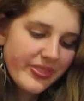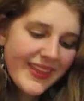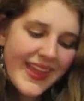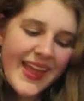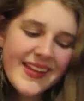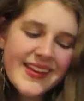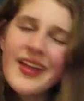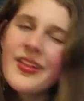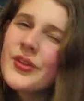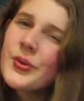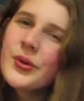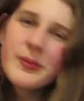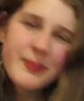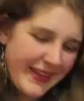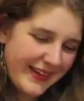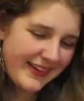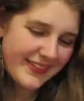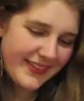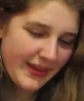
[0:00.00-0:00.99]
And Eleanor
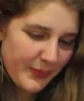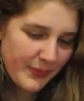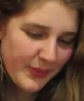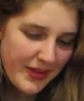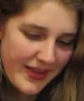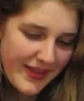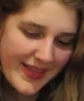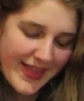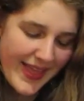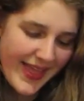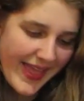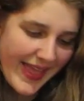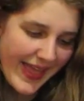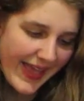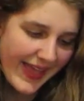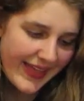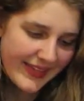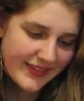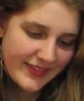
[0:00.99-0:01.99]
pities him,
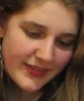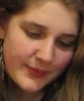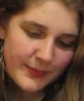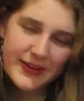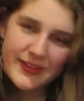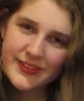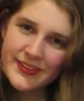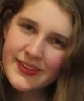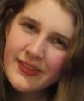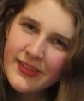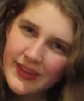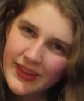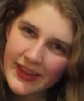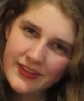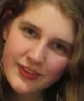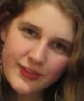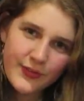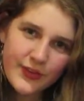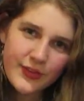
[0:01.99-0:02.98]
but is still
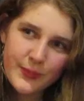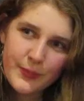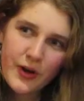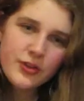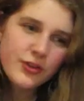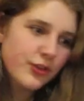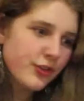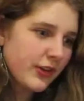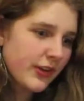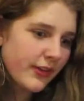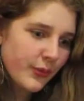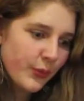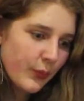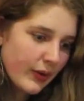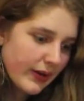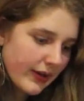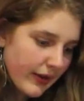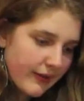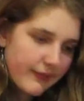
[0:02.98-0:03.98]
anxious for his departure. She doesn't
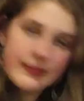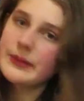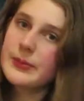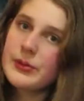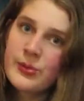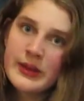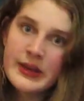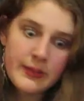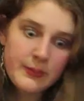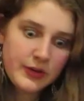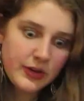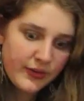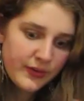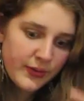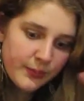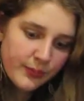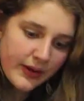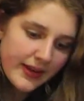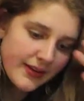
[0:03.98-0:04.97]
want a conflict between him and
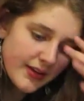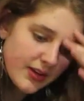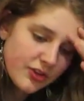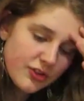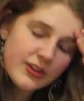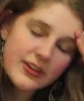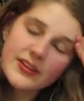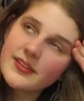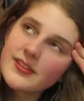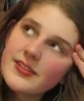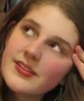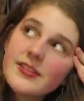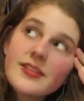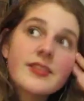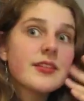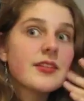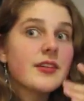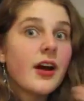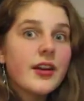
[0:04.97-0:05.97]
Colonel Brandon. She is
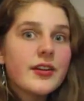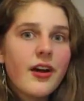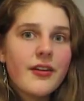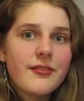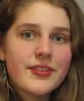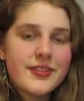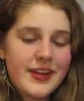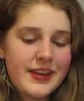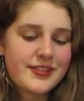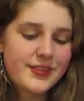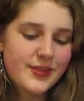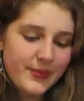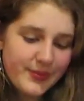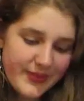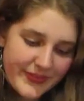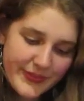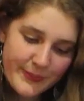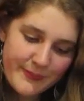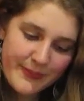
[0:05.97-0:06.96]
non-confrontational.
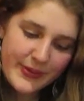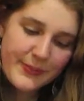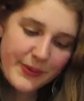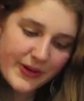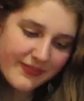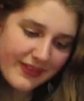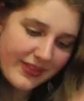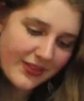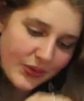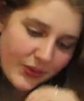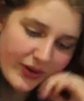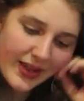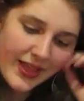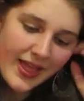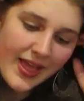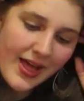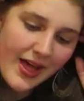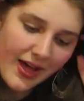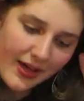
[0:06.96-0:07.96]
That's a big part of Eleanor.
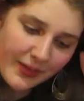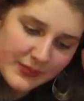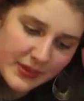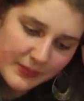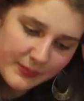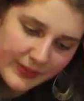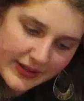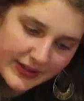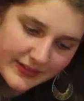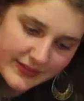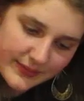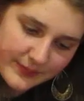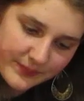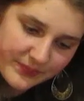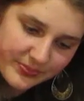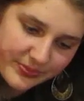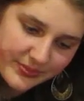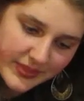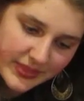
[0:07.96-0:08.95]
But
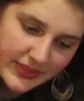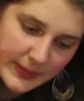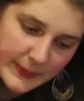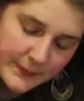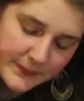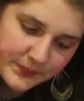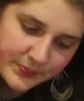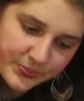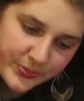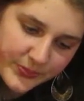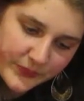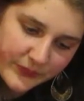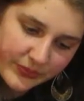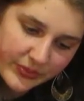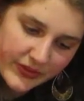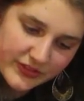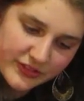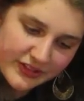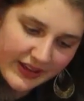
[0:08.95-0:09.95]

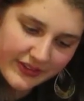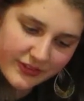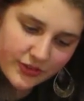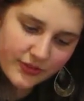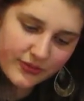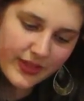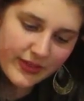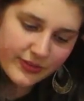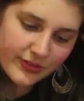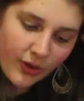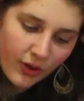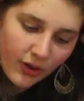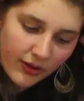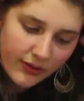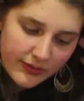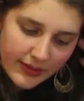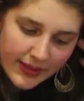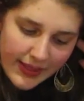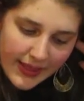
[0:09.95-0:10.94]
she asks if that's
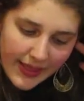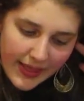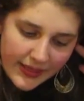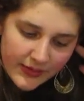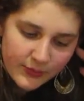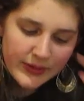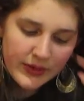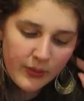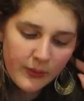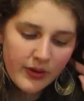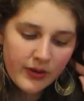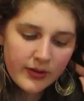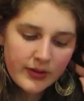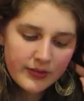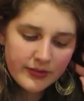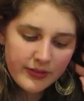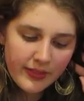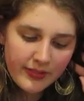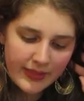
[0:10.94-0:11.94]
all, and we go on
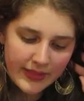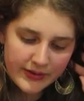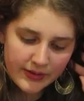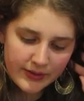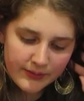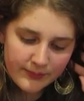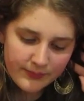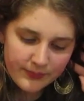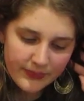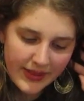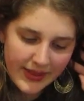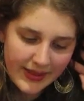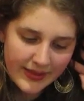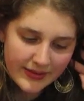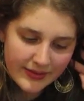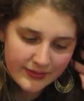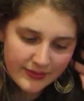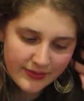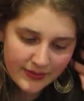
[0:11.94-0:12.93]
to the letter,
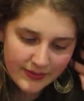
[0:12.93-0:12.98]
and